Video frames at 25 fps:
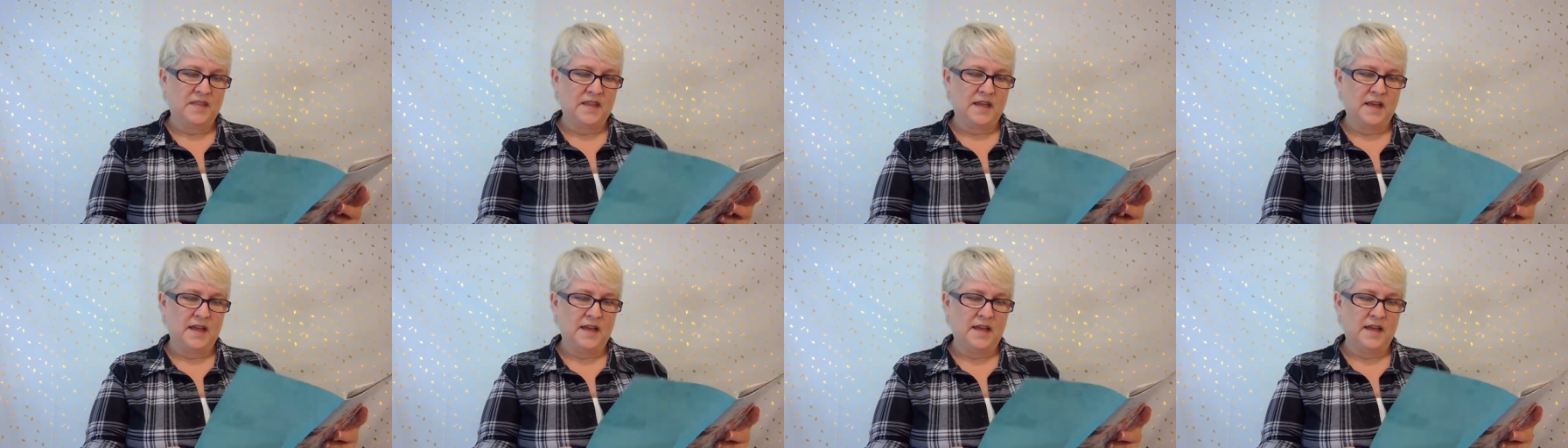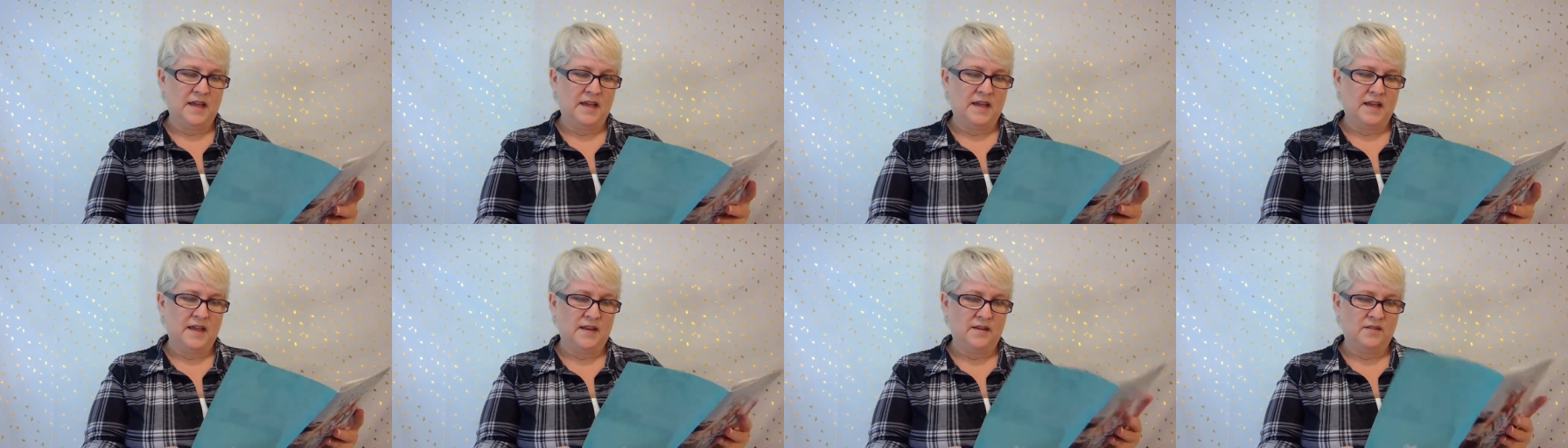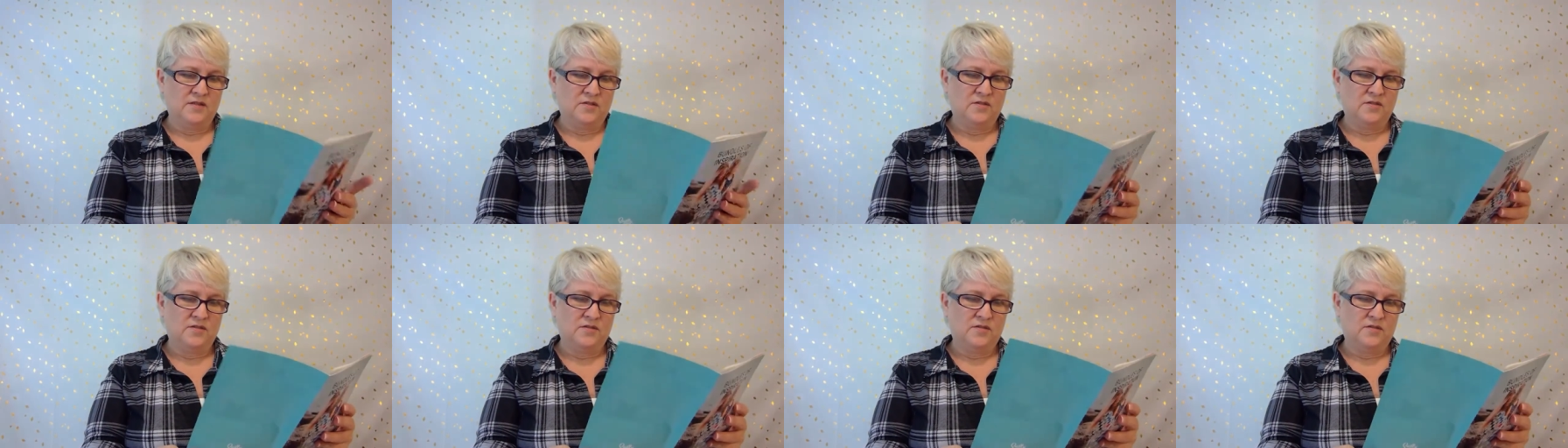
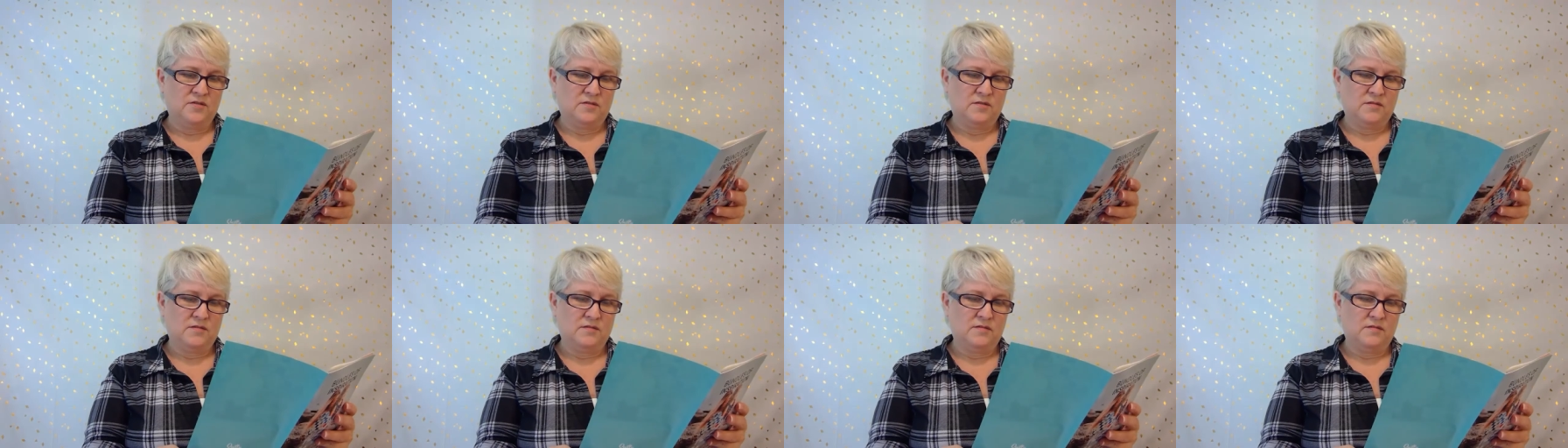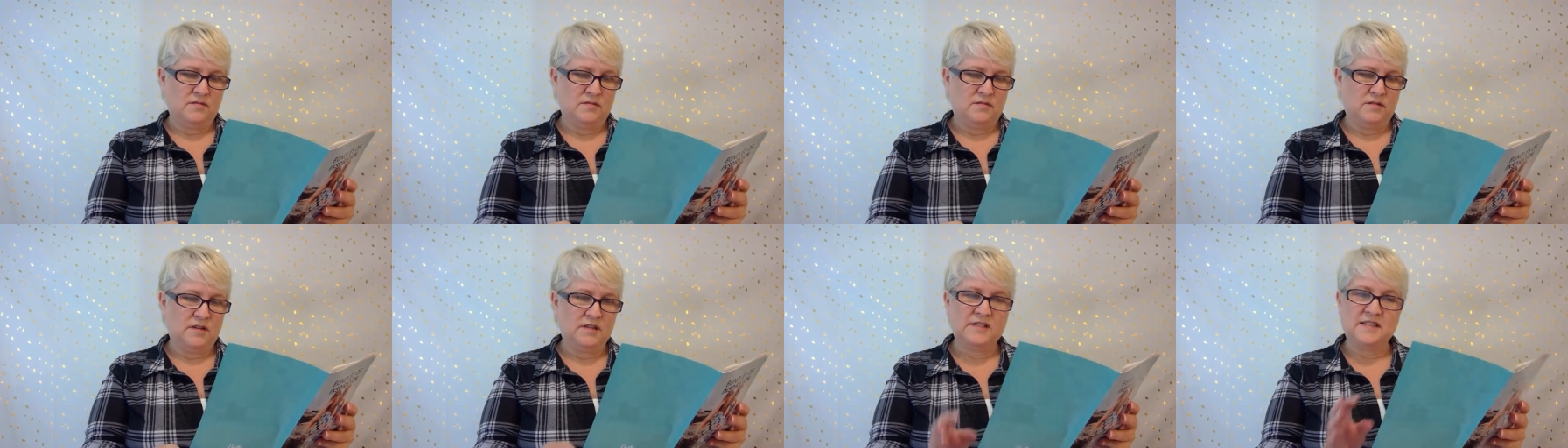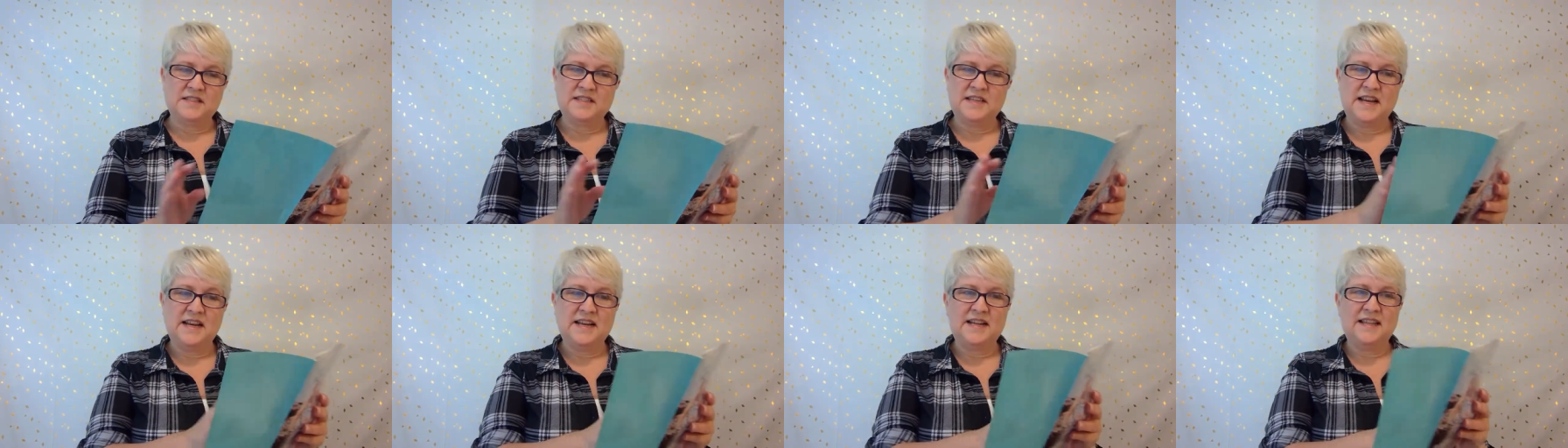and doesn't
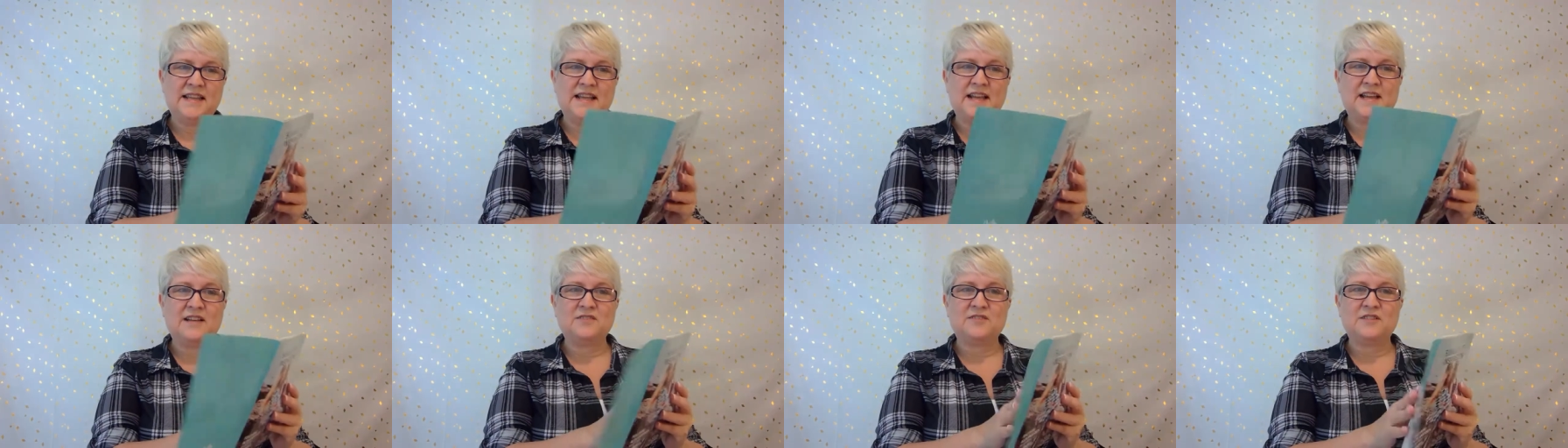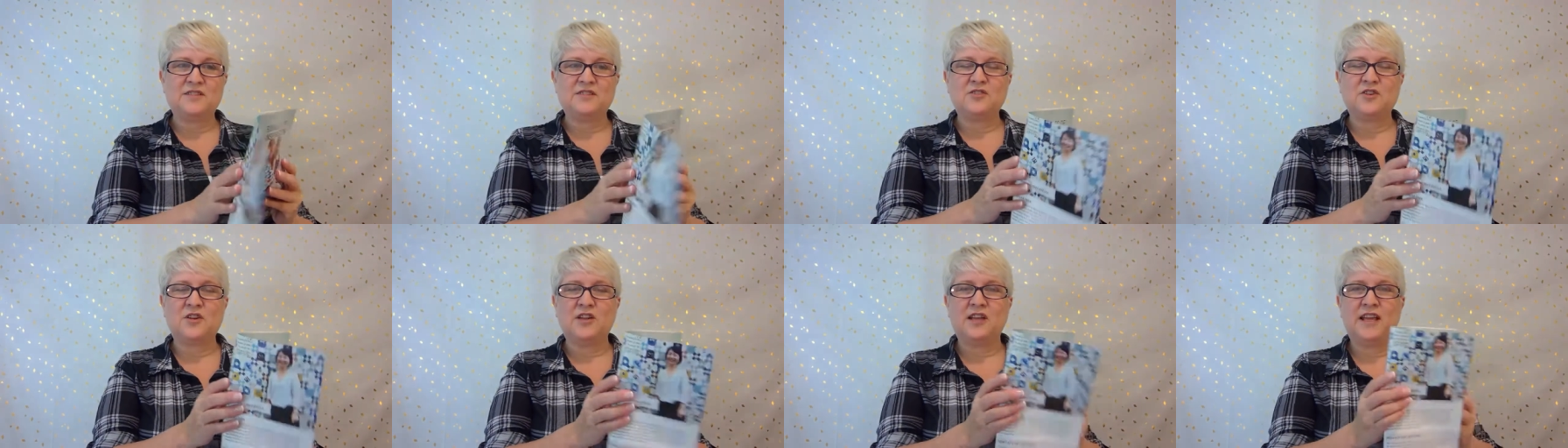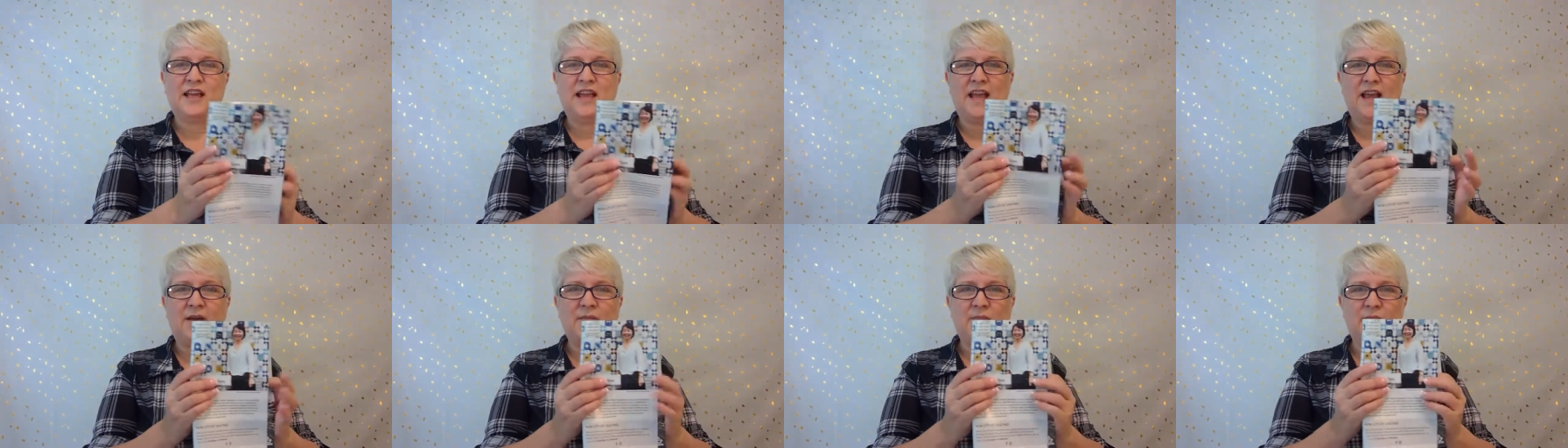say anything else. That's all you
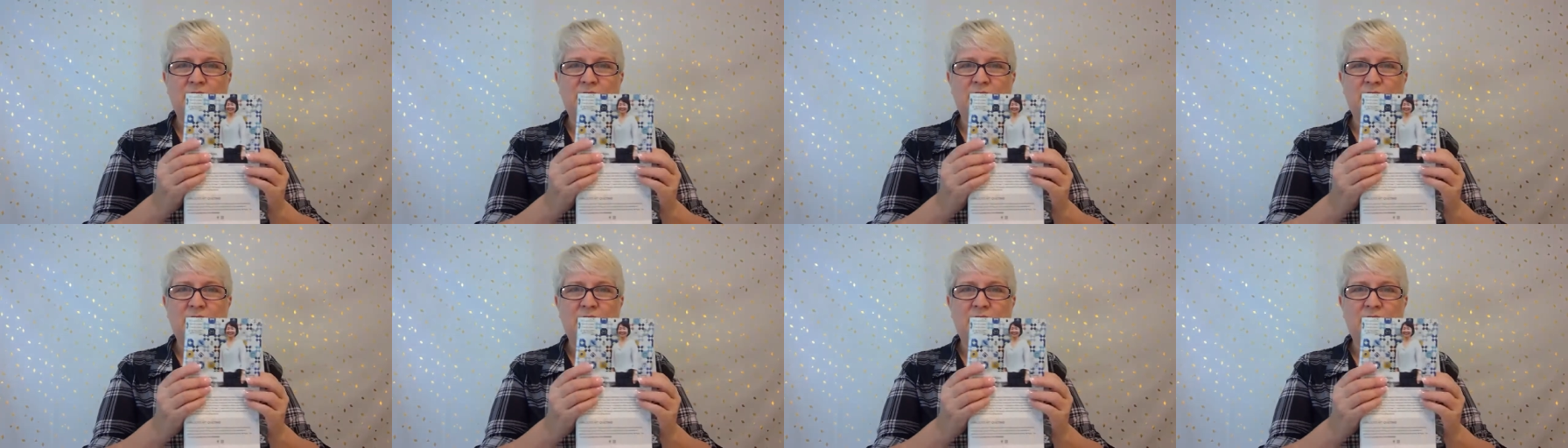get.